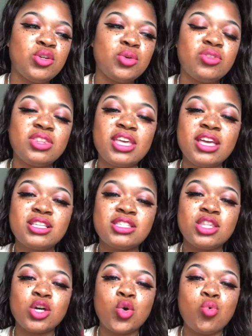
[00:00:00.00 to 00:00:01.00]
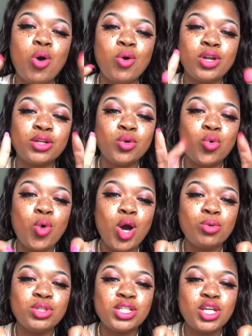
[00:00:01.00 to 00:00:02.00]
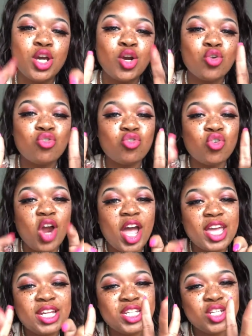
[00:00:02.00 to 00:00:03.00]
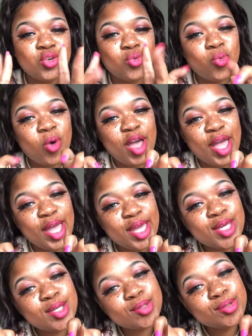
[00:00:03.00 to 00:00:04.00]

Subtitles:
do things the quote unquote right way.